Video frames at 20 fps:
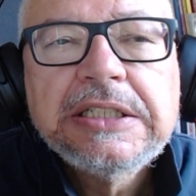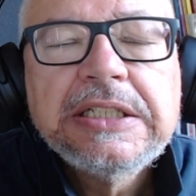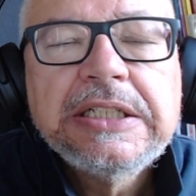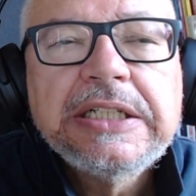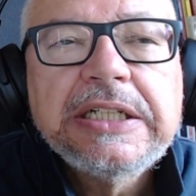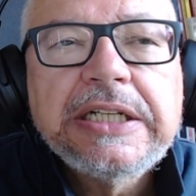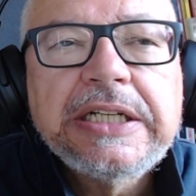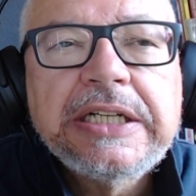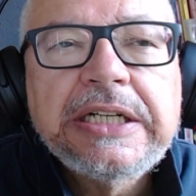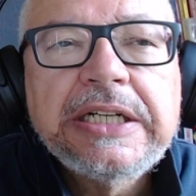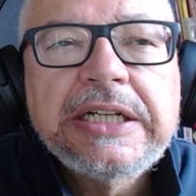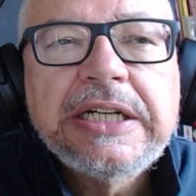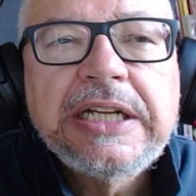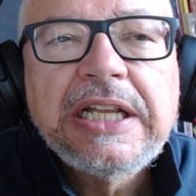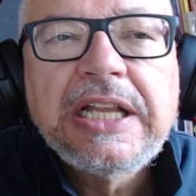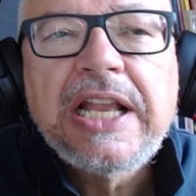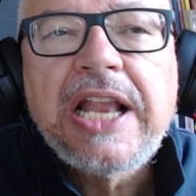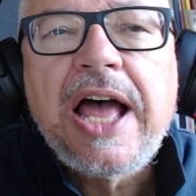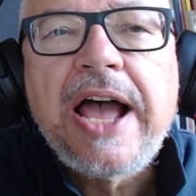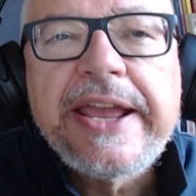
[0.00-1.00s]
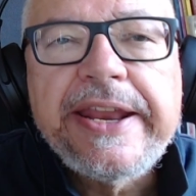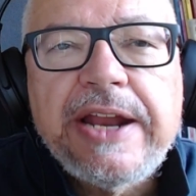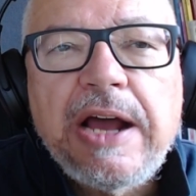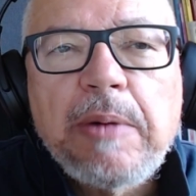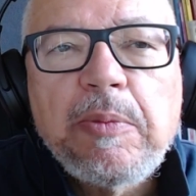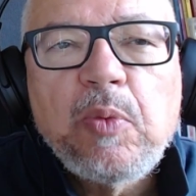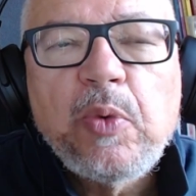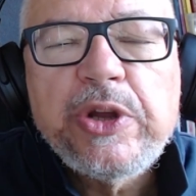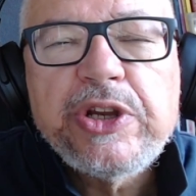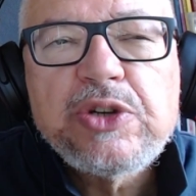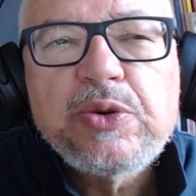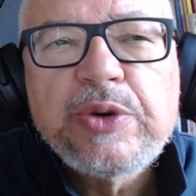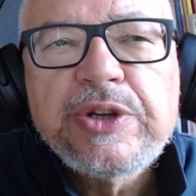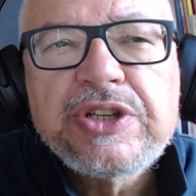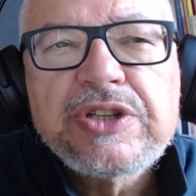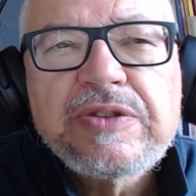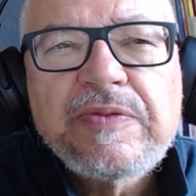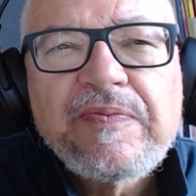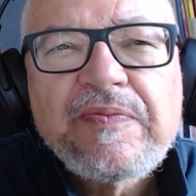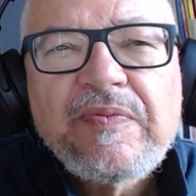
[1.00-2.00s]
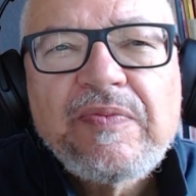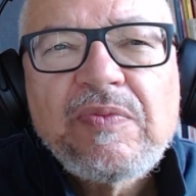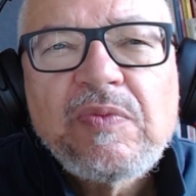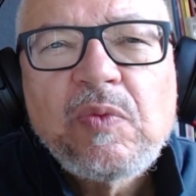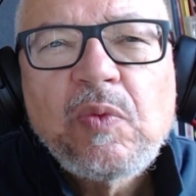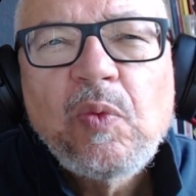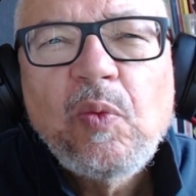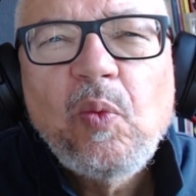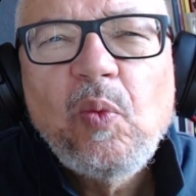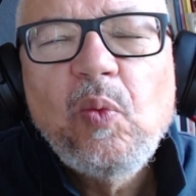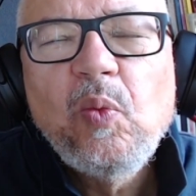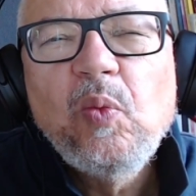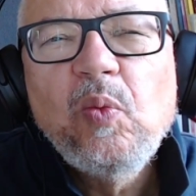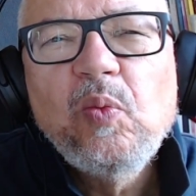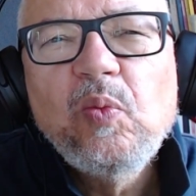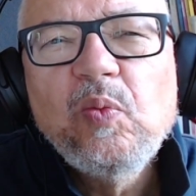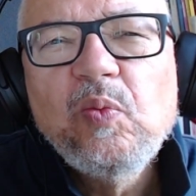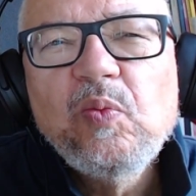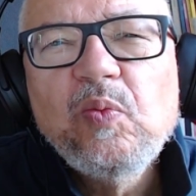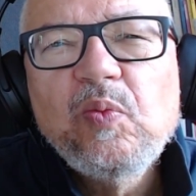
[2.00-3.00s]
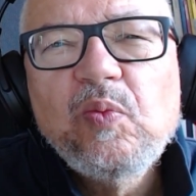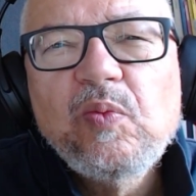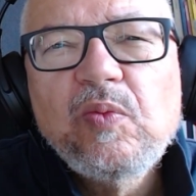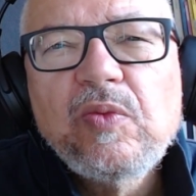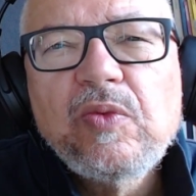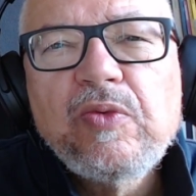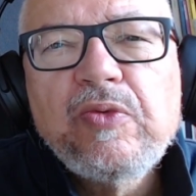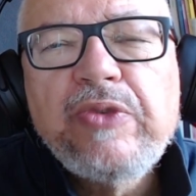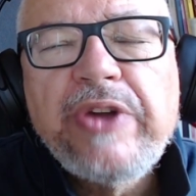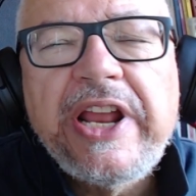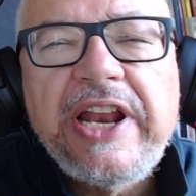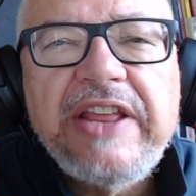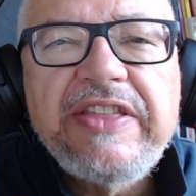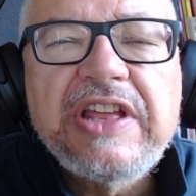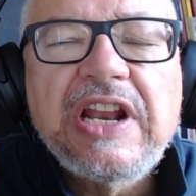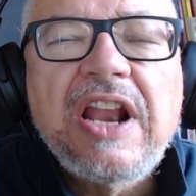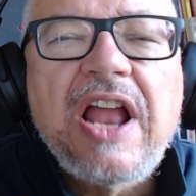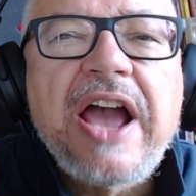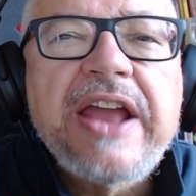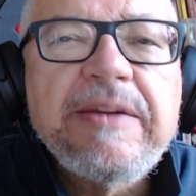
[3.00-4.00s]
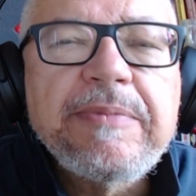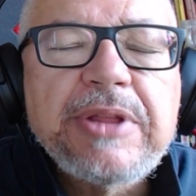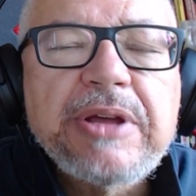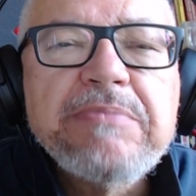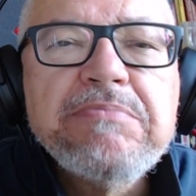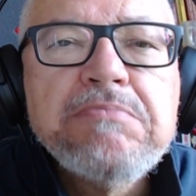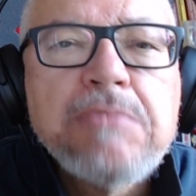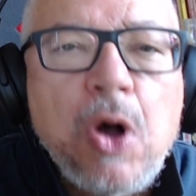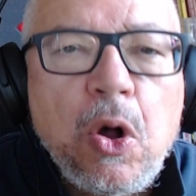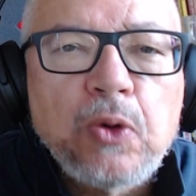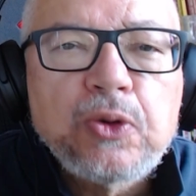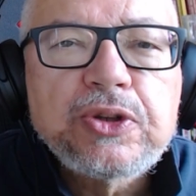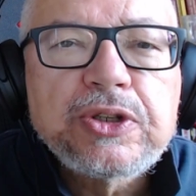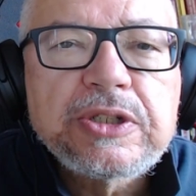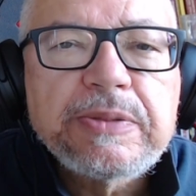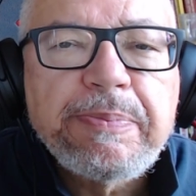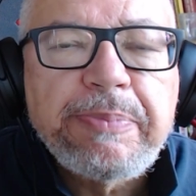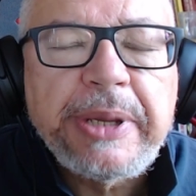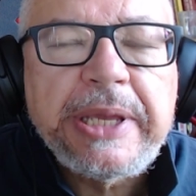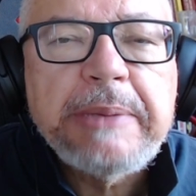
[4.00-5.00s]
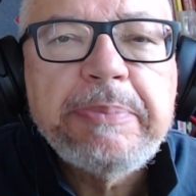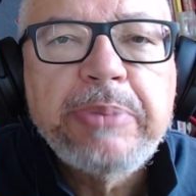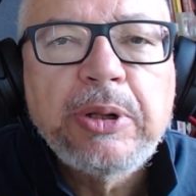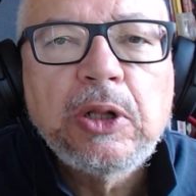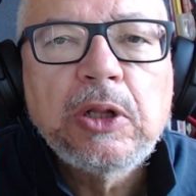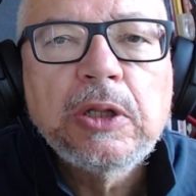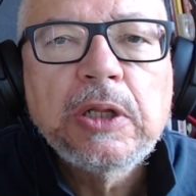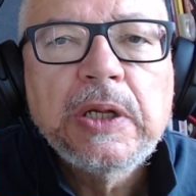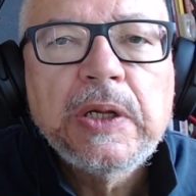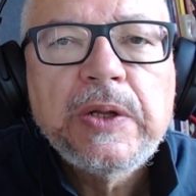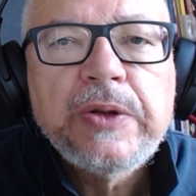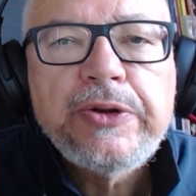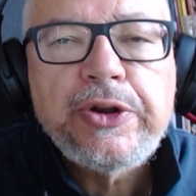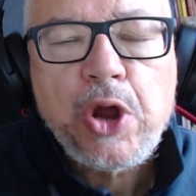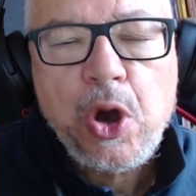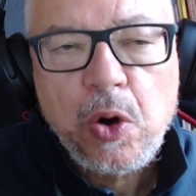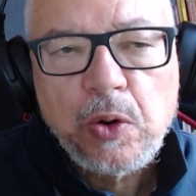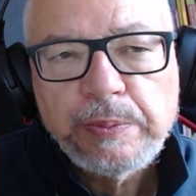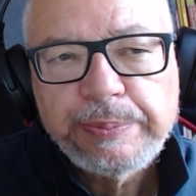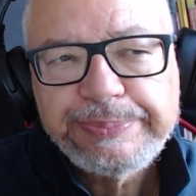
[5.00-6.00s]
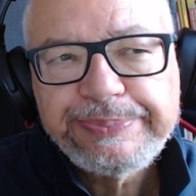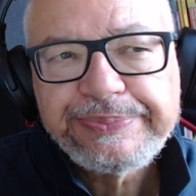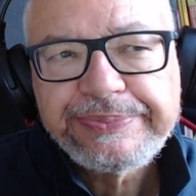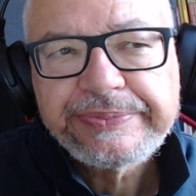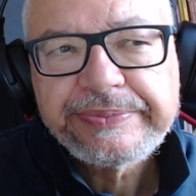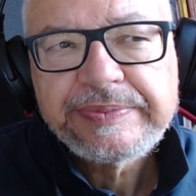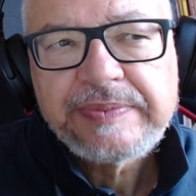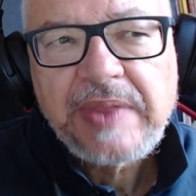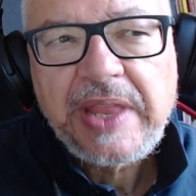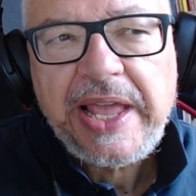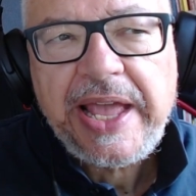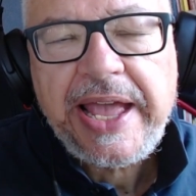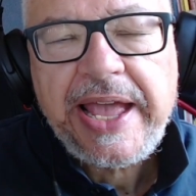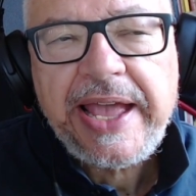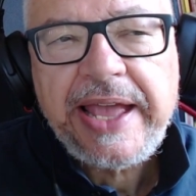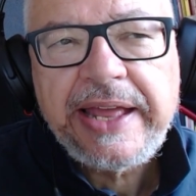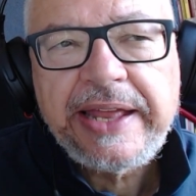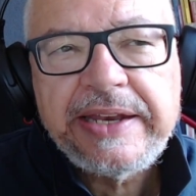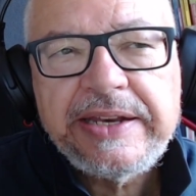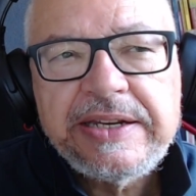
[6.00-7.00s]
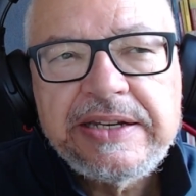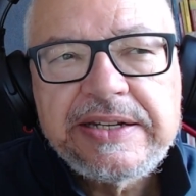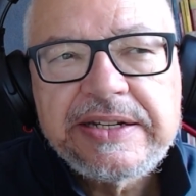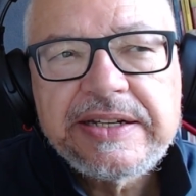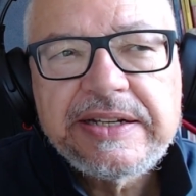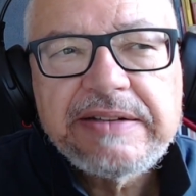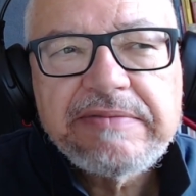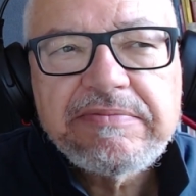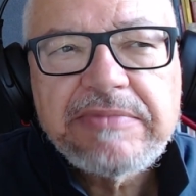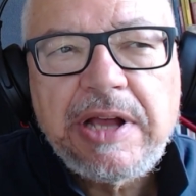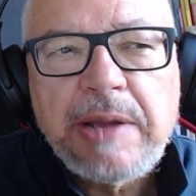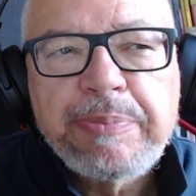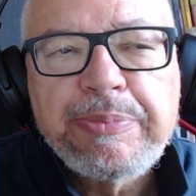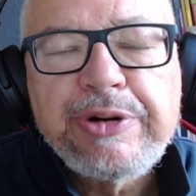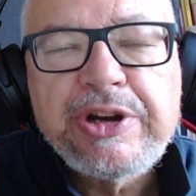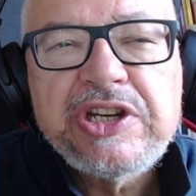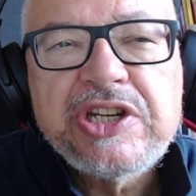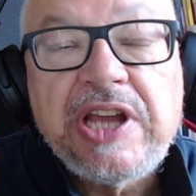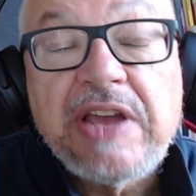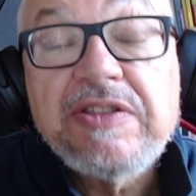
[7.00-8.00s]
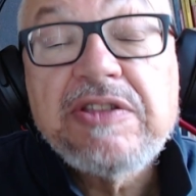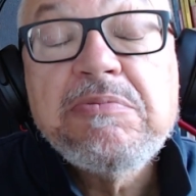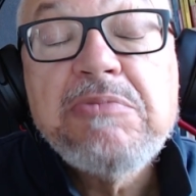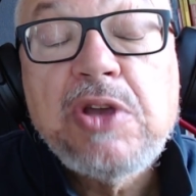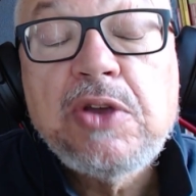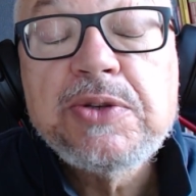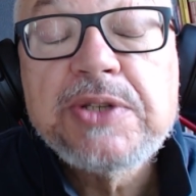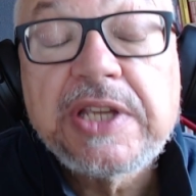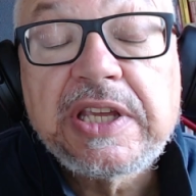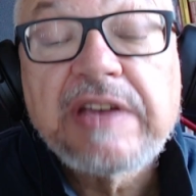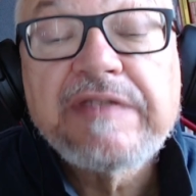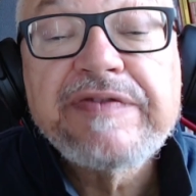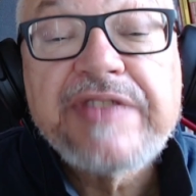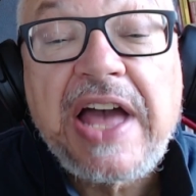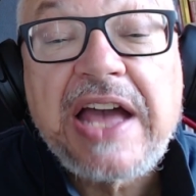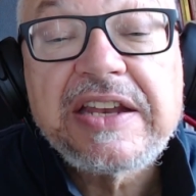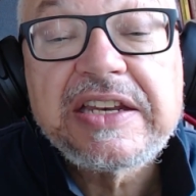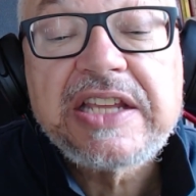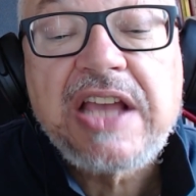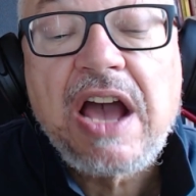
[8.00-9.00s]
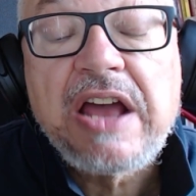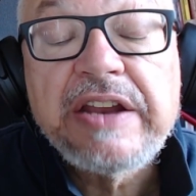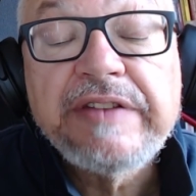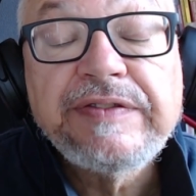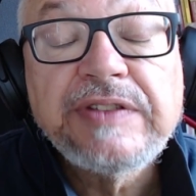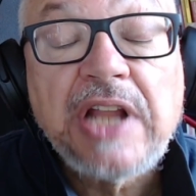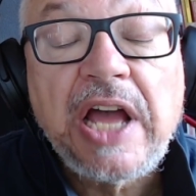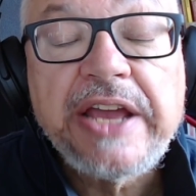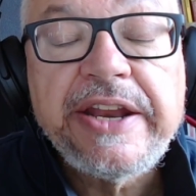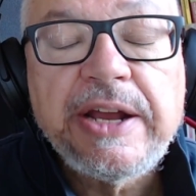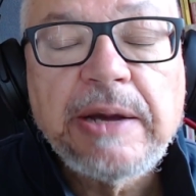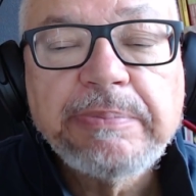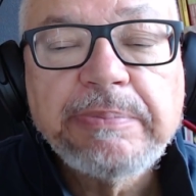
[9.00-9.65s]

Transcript: lineup, which was really the lineup that most people know and appreciate the music of that kind of lineup.